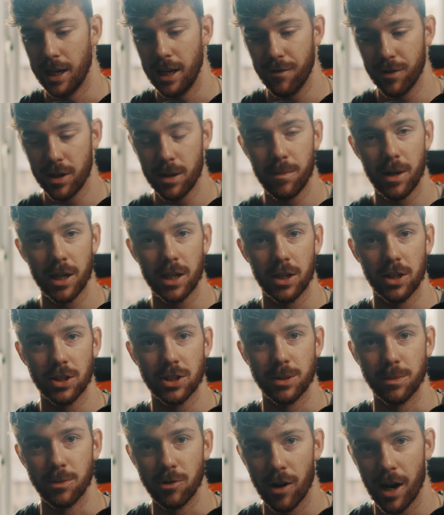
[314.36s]
even in my
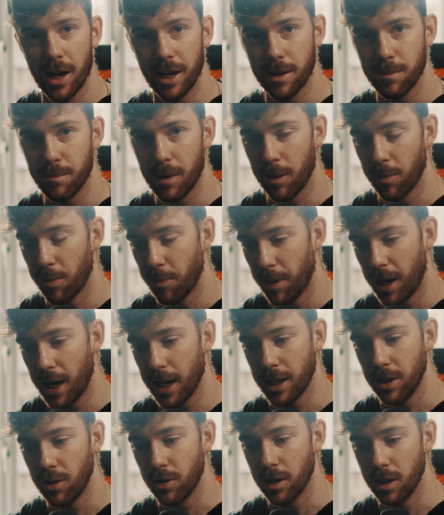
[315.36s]
custom gradient map
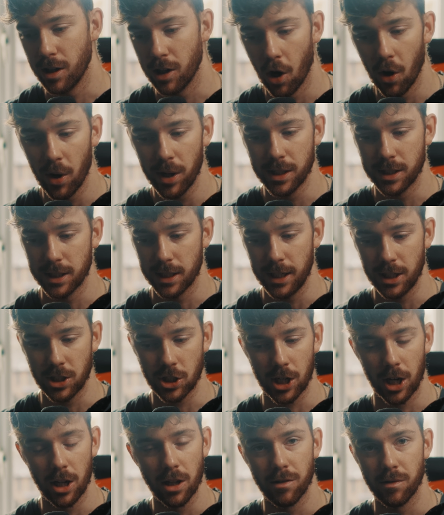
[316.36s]
pack, you can go into each
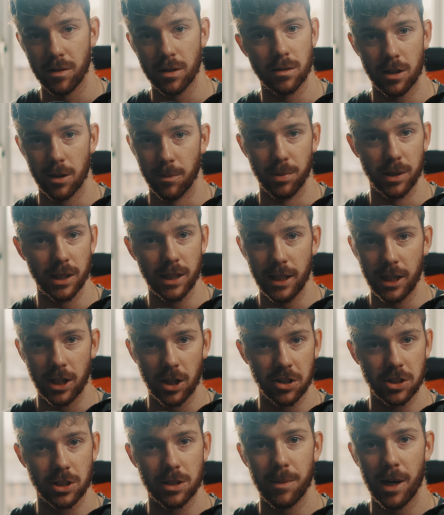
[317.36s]
color and completely
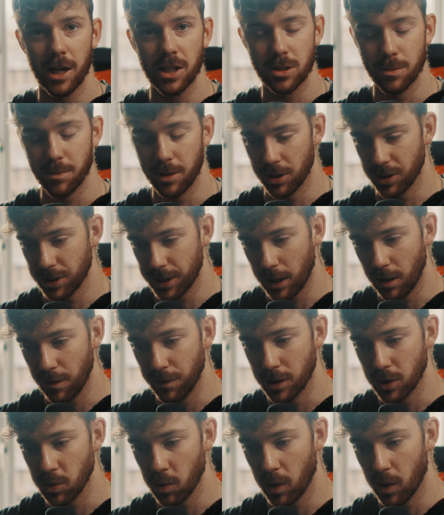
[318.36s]
customize them yourself as